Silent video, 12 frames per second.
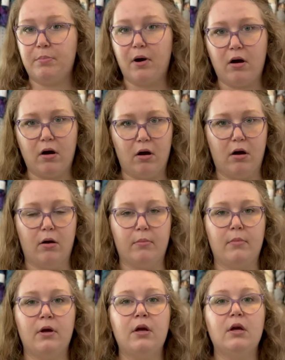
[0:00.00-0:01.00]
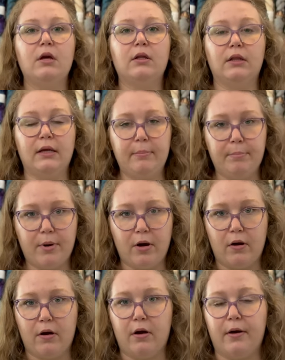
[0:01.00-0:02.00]
balm, lip
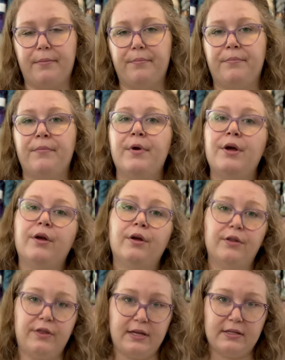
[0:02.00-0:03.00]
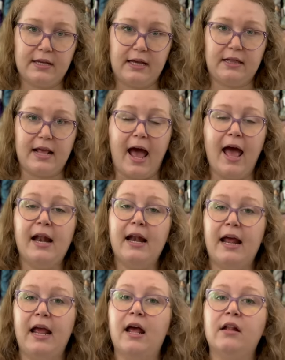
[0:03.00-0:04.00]
balm, things like that.
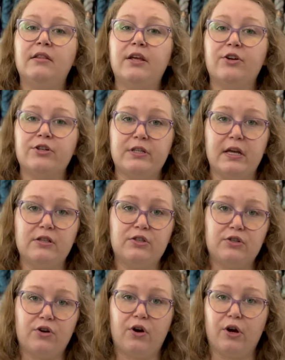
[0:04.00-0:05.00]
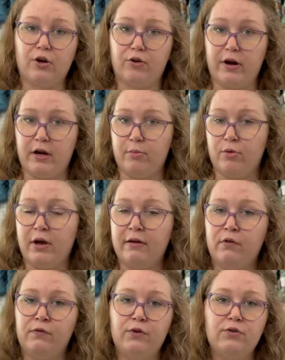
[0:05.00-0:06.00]
And their scents are incredible. I
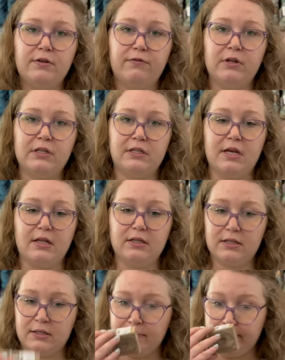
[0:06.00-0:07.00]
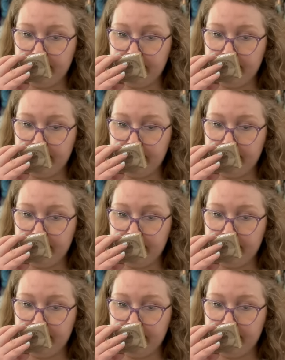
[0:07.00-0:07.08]
have a few different scents.